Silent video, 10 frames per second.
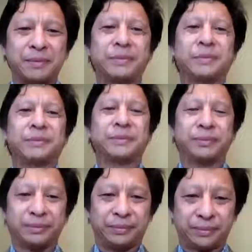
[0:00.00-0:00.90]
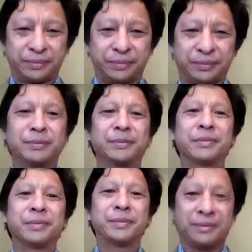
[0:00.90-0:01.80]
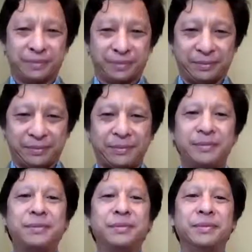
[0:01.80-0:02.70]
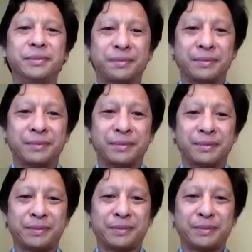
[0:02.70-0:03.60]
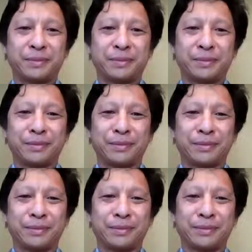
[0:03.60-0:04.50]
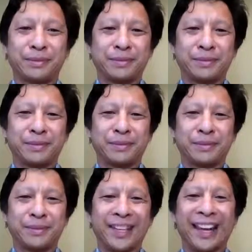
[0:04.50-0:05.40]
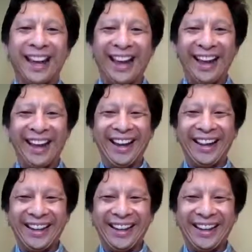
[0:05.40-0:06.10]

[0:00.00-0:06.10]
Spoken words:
(not speaking)